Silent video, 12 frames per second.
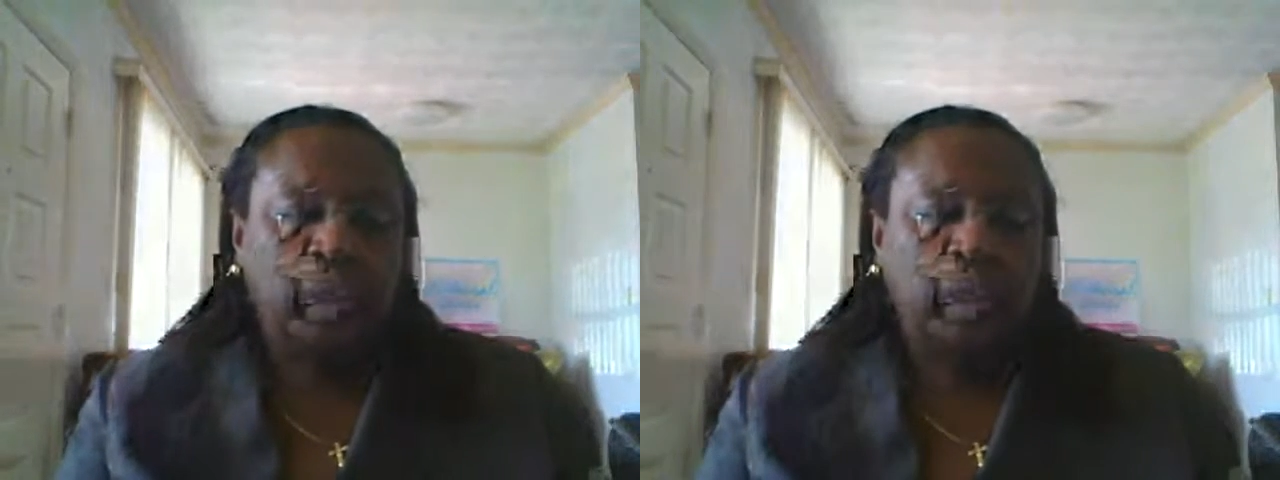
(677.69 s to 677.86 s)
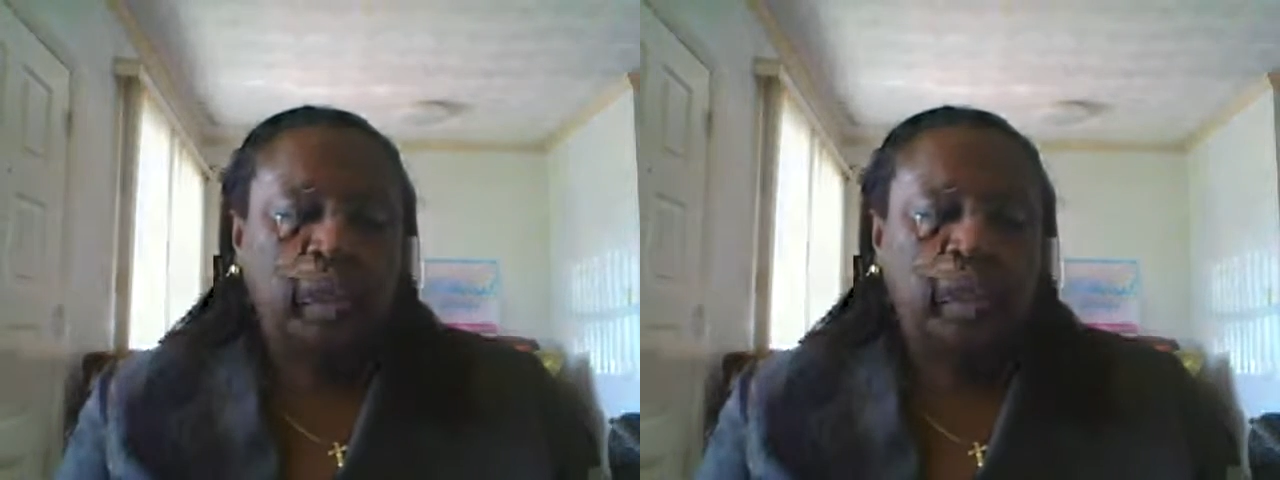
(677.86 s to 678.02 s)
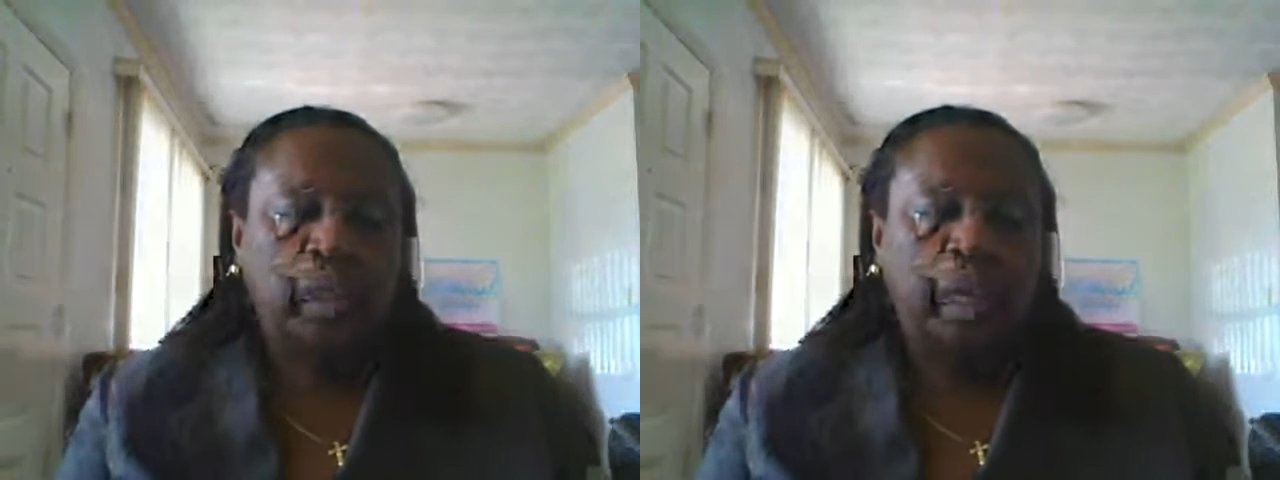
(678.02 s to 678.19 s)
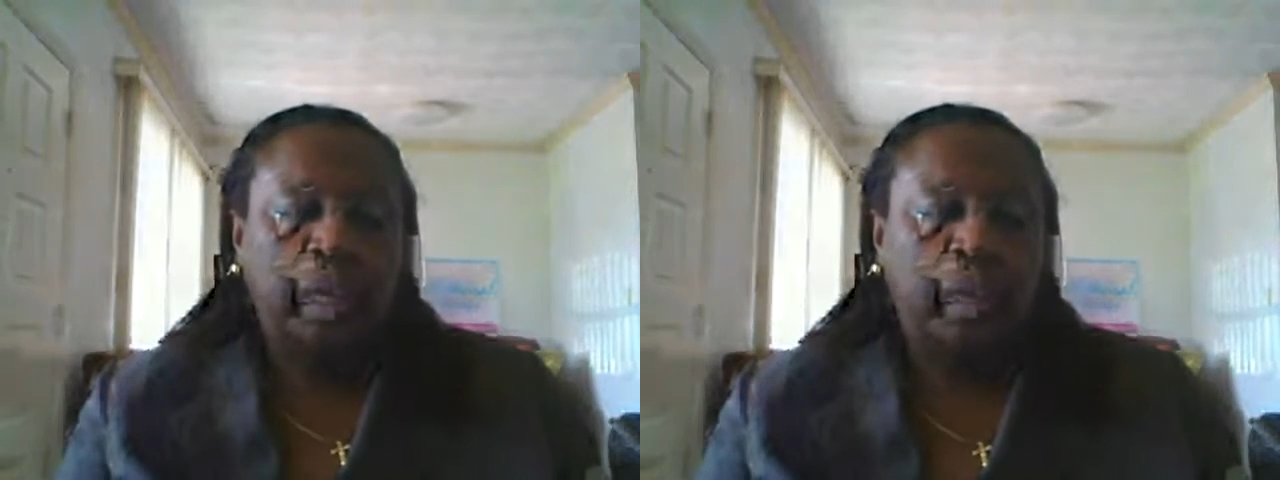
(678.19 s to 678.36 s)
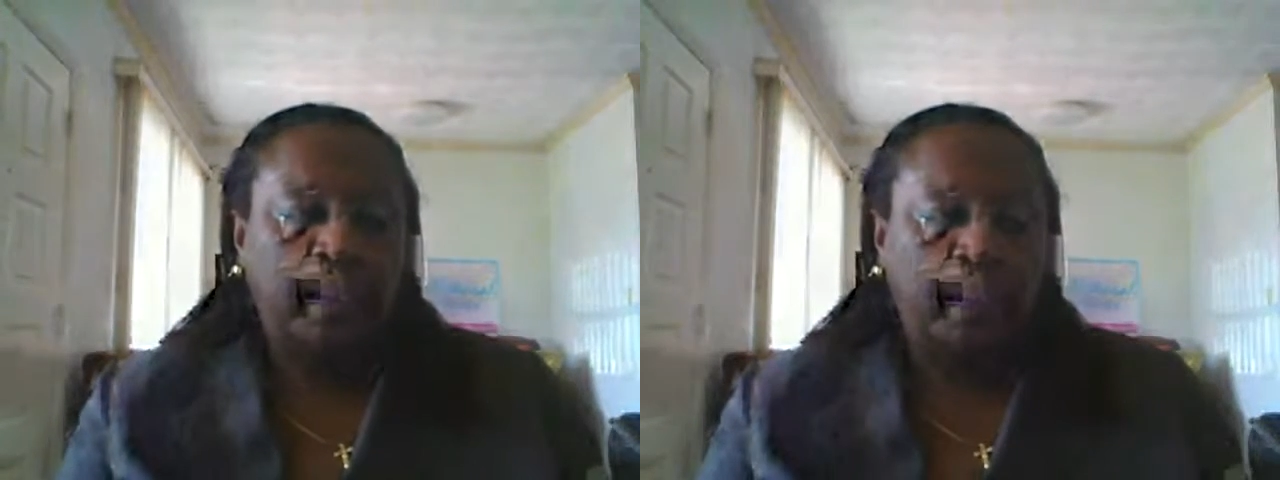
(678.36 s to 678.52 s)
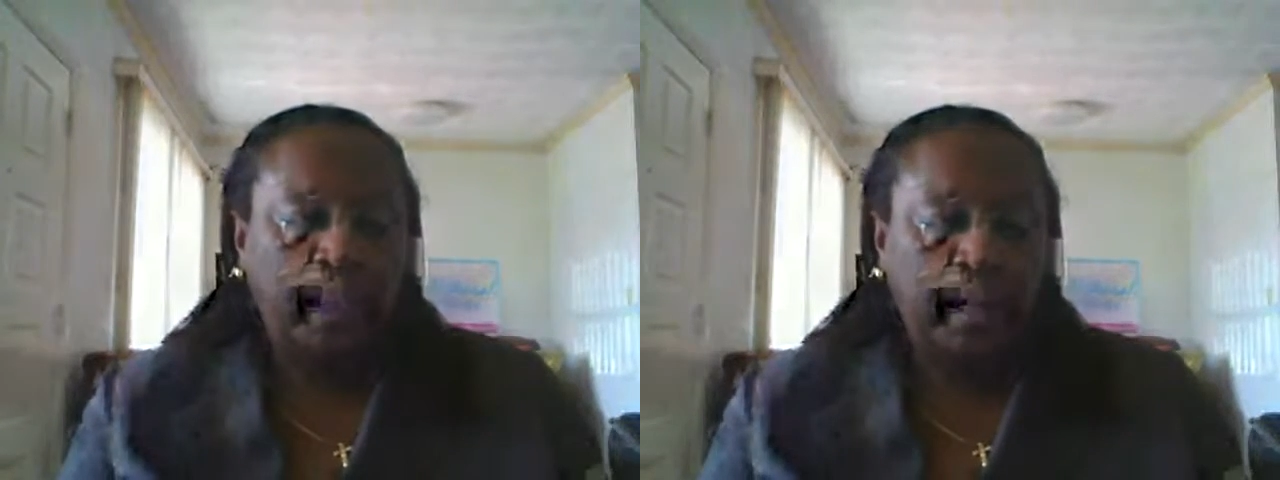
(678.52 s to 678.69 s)

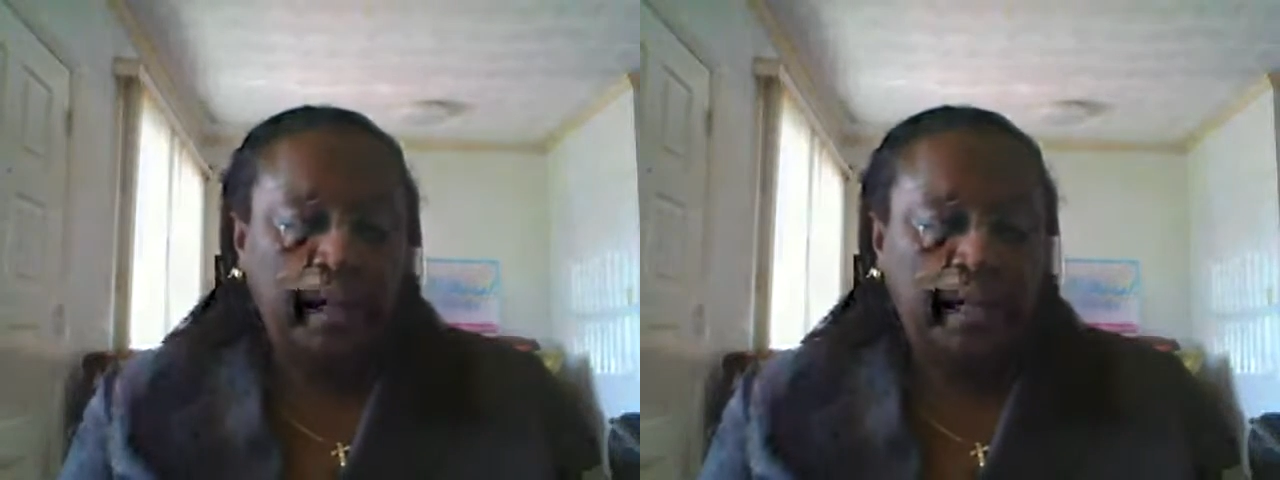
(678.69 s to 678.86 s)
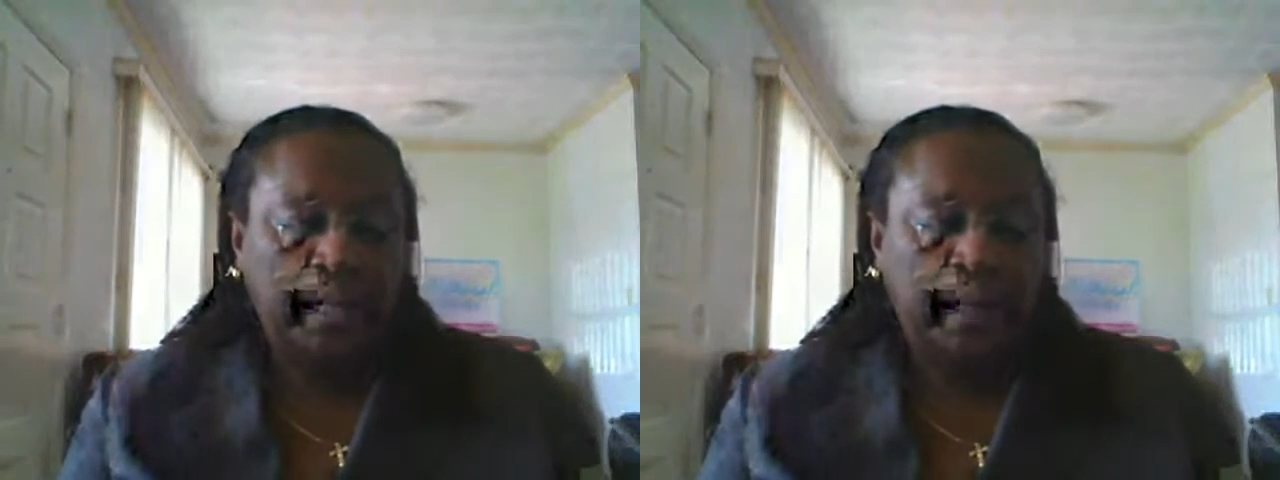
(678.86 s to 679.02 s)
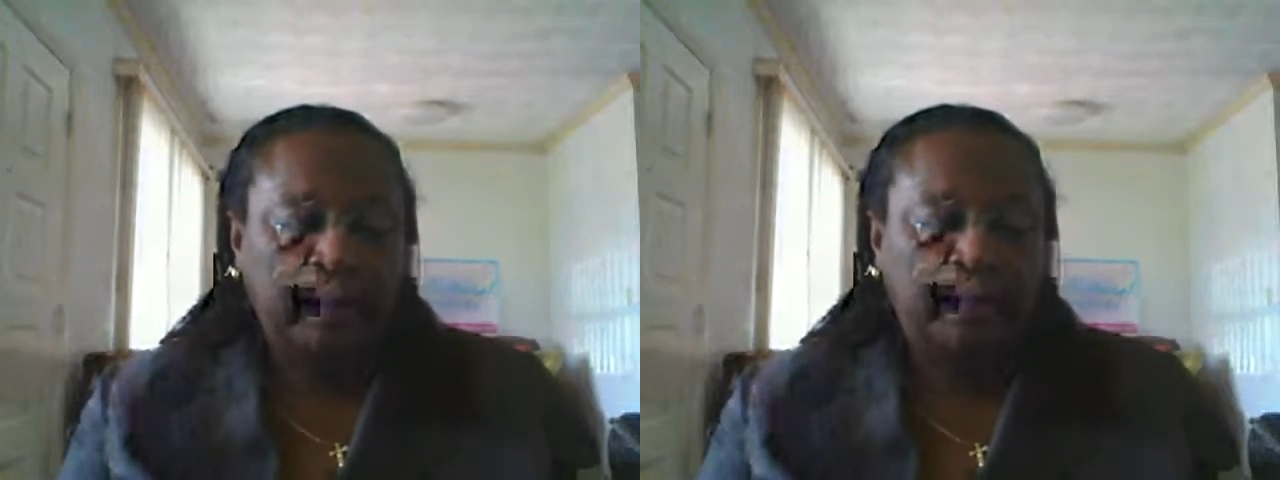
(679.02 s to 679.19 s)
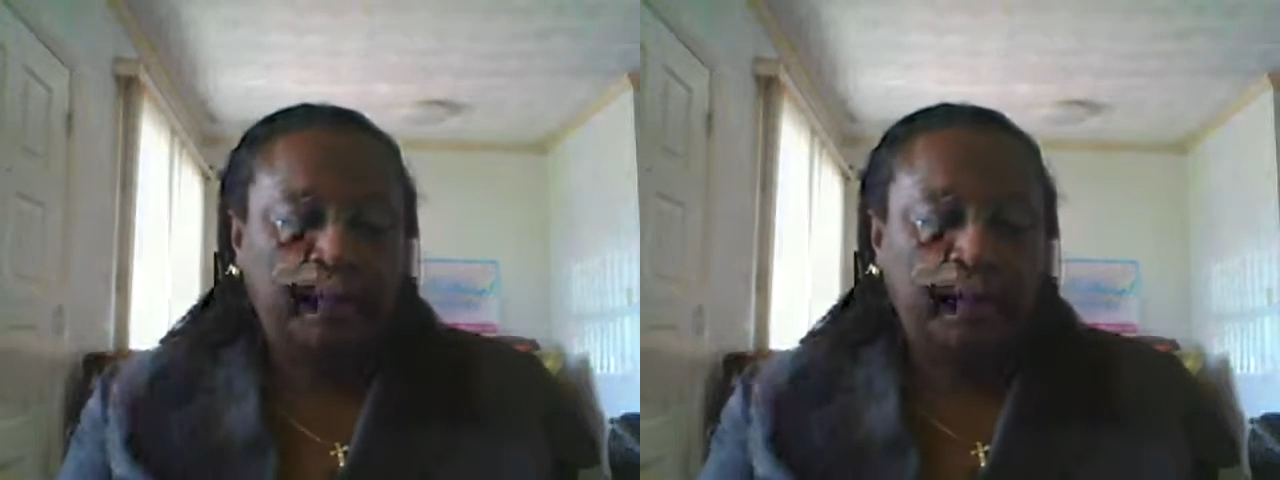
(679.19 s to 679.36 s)
sustainability.